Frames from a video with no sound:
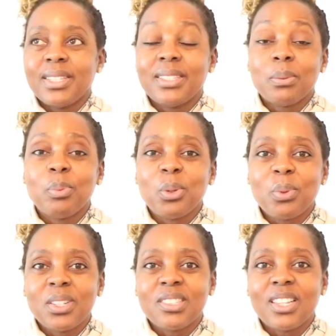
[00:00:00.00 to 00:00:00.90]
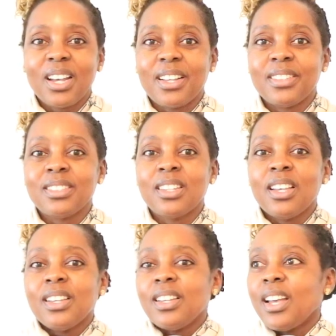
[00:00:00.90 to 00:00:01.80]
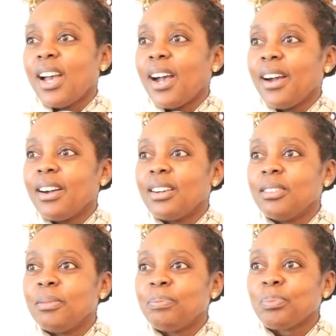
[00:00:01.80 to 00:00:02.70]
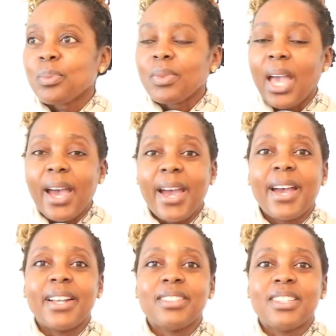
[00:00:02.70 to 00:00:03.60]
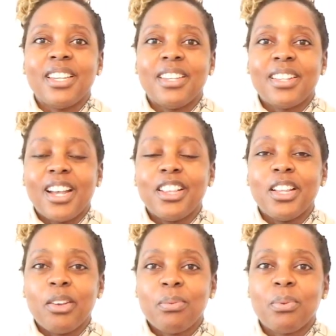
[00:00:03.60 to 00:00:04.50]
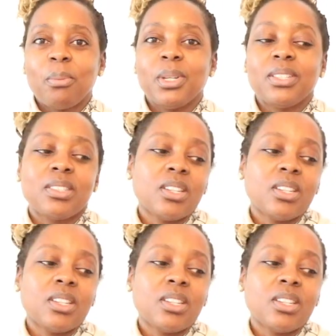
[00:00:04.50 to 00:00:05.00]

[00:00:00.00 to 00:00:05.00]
experience that I had, and I learned from it.